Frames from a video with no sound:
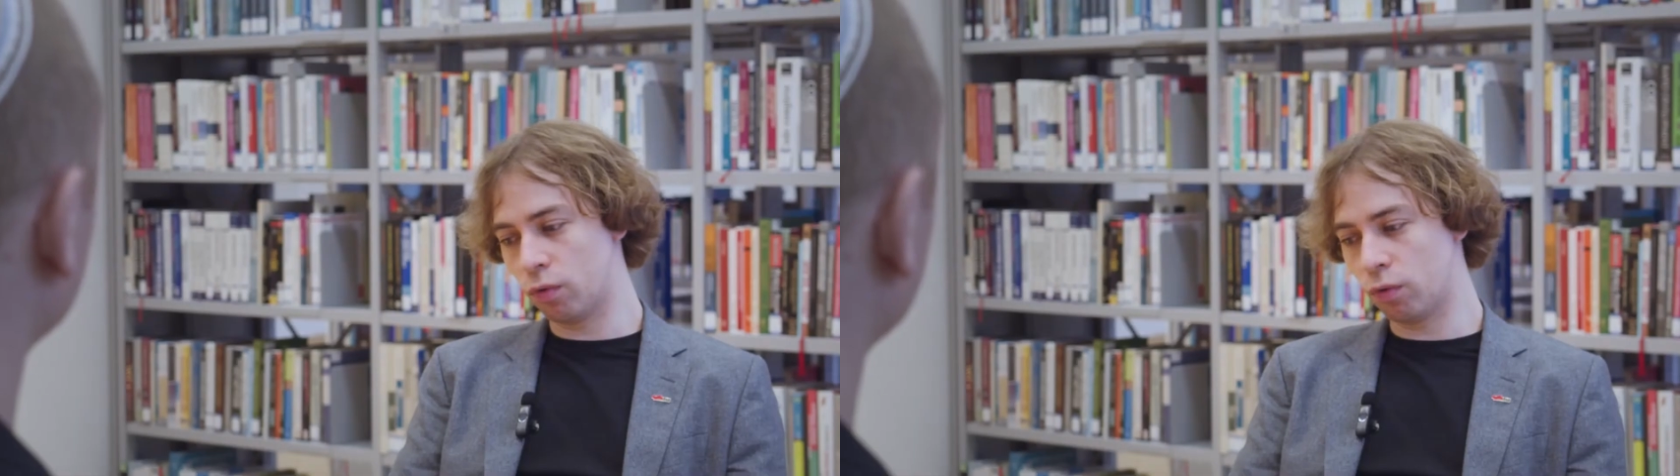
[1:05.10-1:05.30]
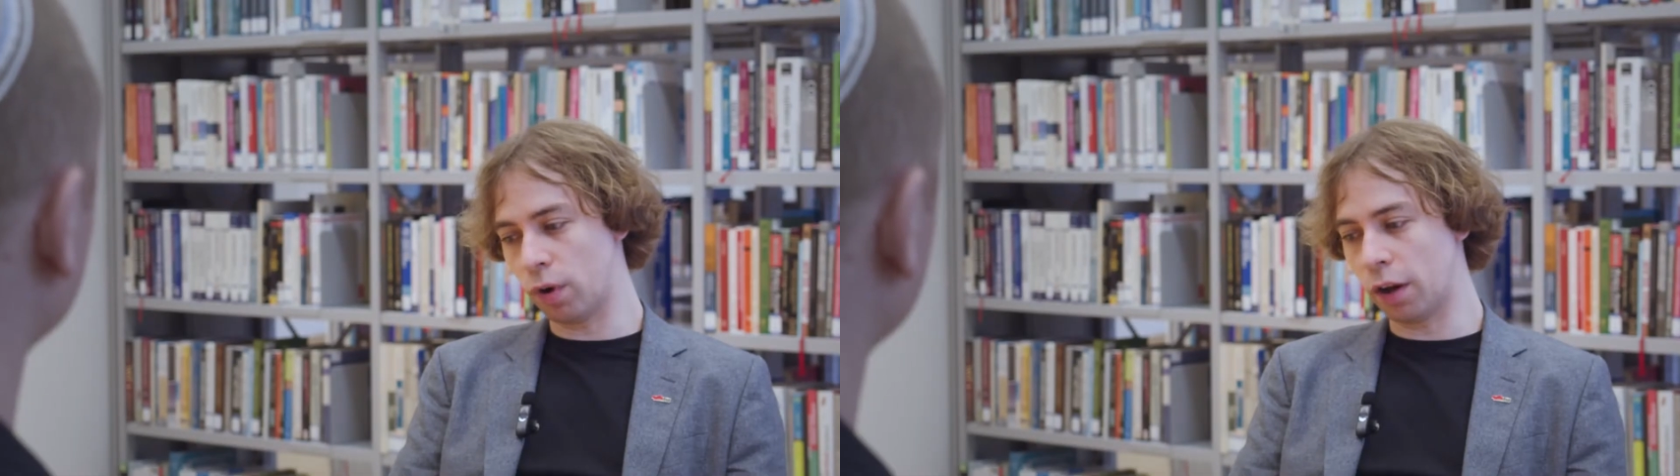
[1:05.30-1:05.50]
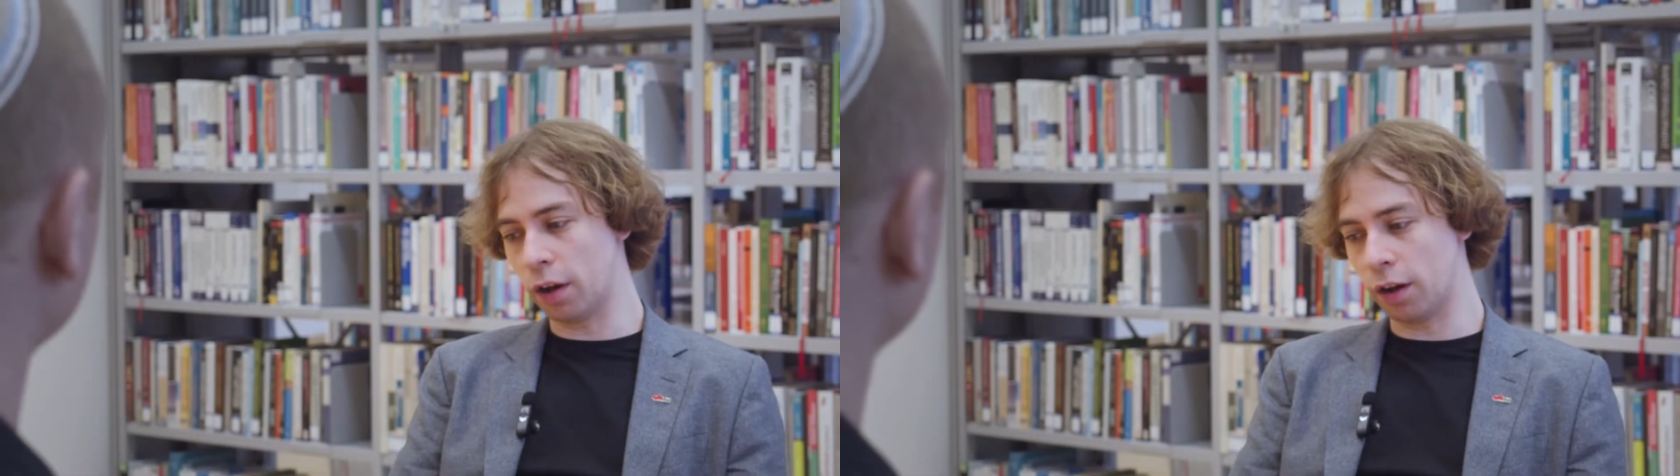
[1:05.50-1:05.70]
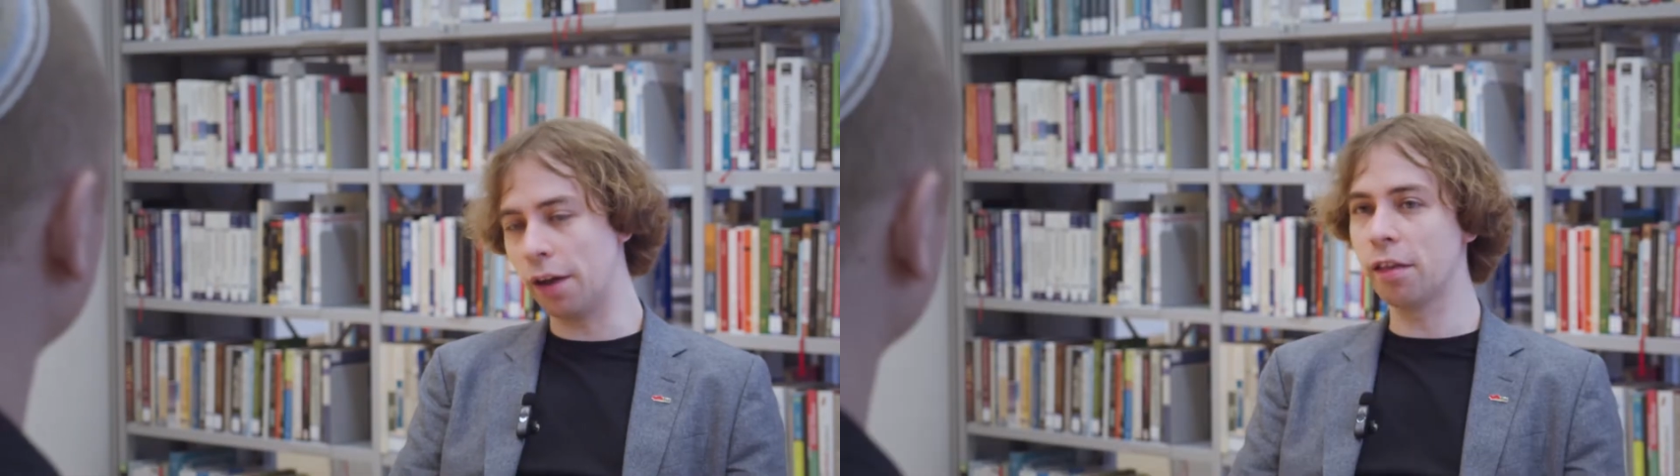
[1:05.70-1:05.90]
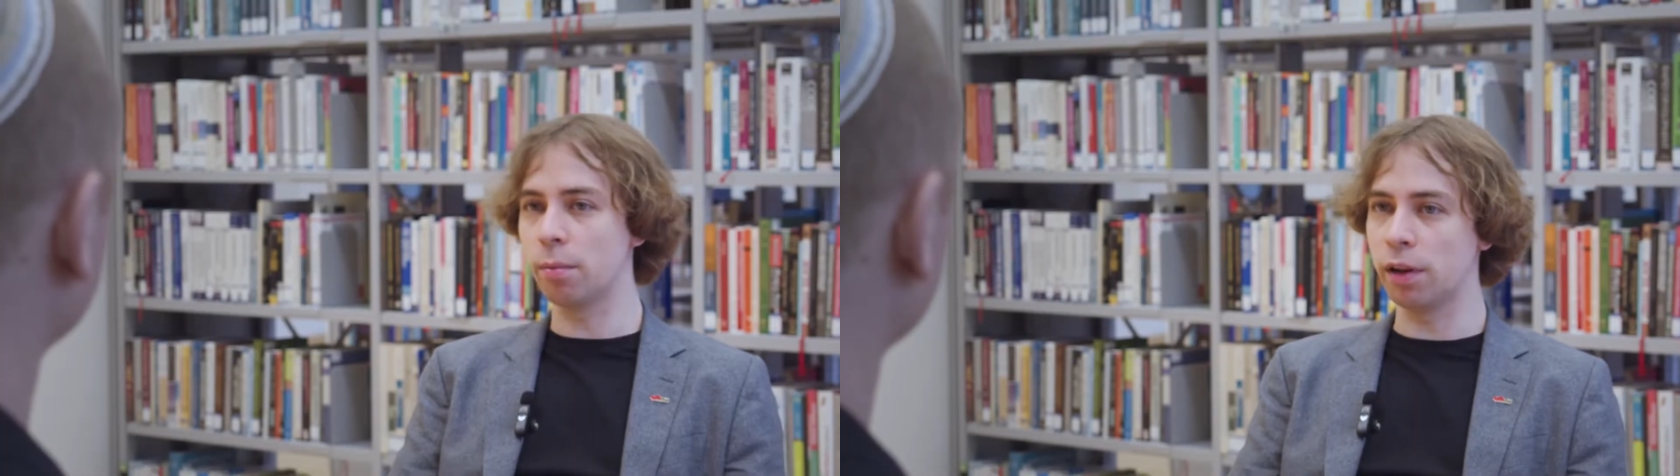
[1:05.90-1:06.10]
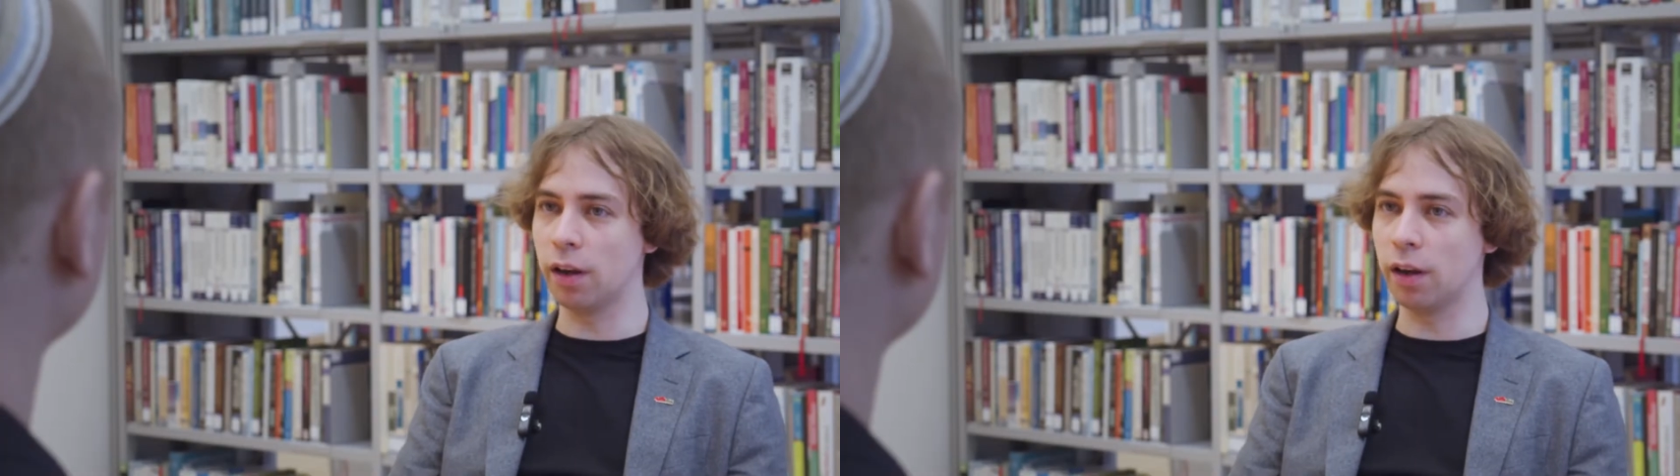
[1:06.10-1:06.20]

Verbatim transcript: recognizable